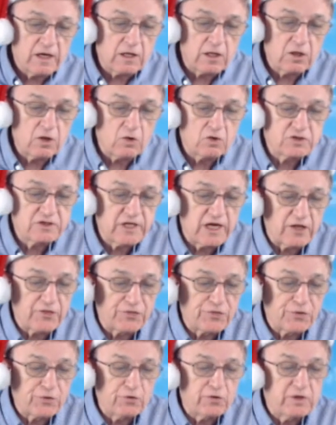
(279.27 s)
It closed
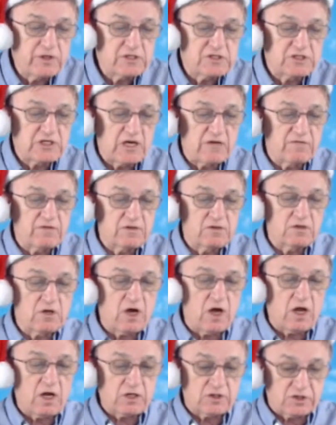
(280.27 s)
at
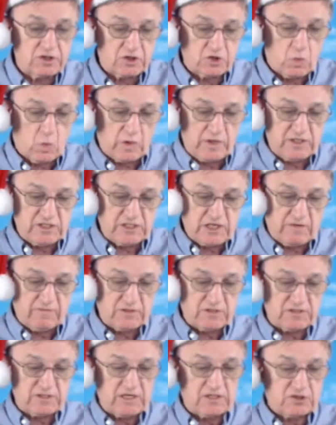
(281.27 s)

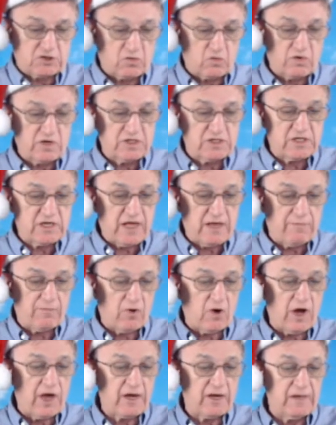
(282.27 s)
$37.27. The reason I
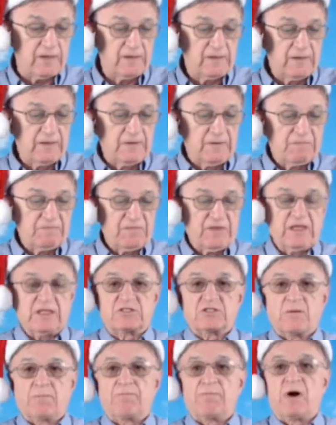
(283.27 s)
bought it,
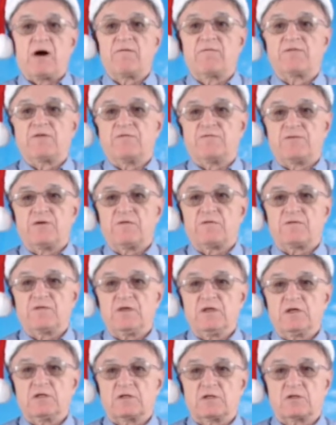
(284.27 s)
it's above the
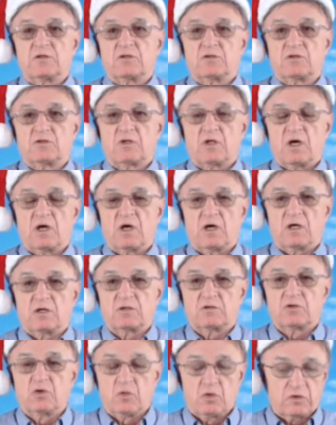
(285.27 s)
50 and the
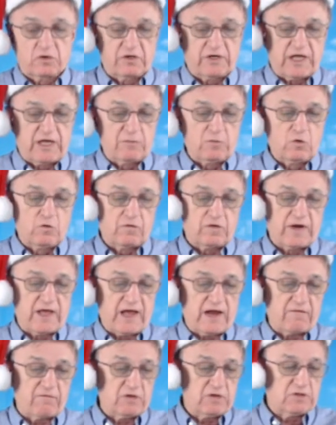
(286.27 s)
200-day moving
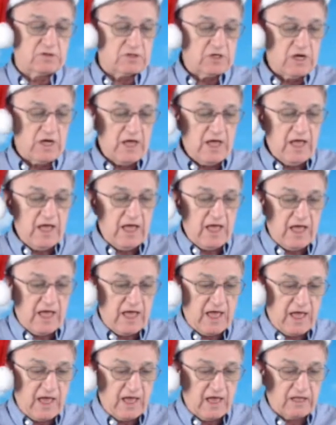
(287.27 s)
average,
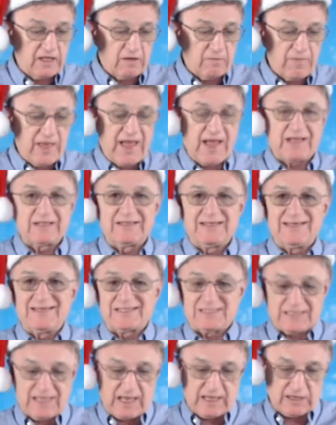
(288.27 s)
and the MACD
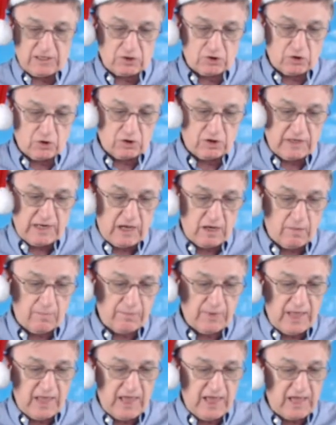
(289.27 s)
is starting to turn
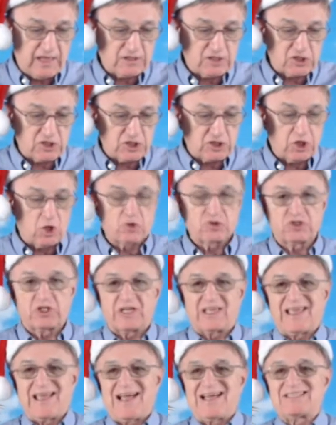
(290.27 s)
up, and the slow
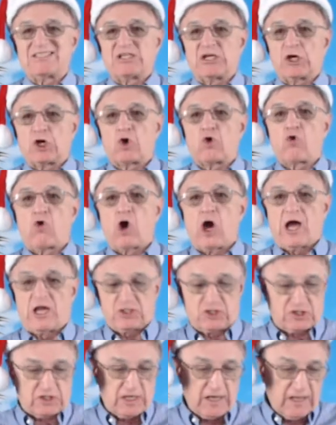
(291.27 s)
stochastic
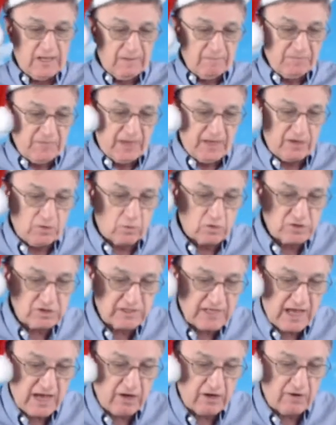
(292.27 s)
crossed, and it
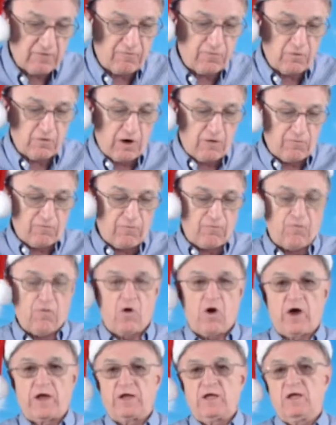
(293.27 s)
was down at around
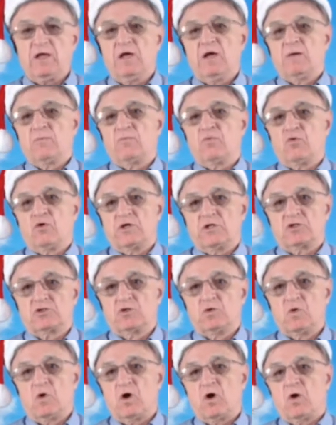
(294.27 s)

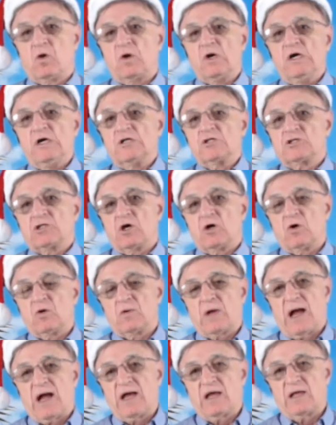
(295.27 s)
40.20.
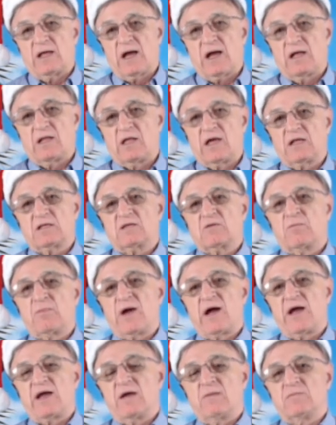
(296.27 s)
So I like to
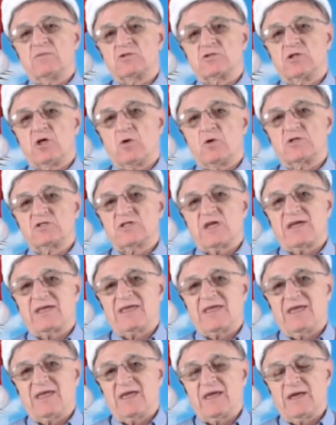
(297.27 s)
buy them as low as I
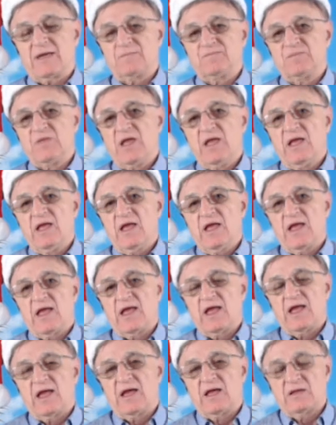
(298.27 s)
can,
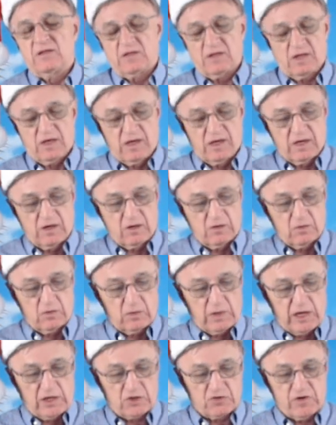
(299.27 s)
and
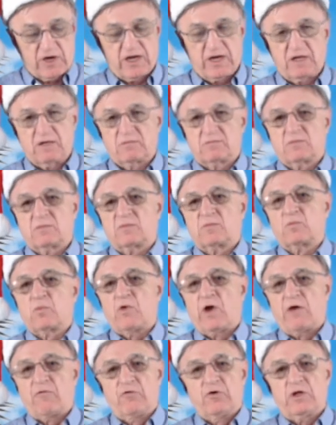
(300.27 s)

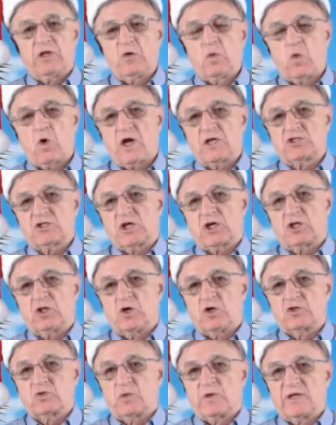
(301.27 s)
I really watch it
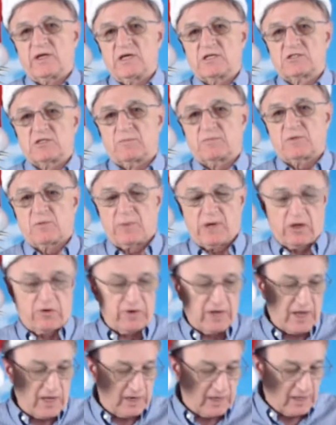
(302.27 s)
close when it gets up to
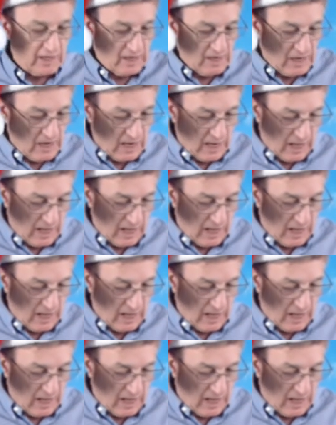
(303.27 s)
about 90.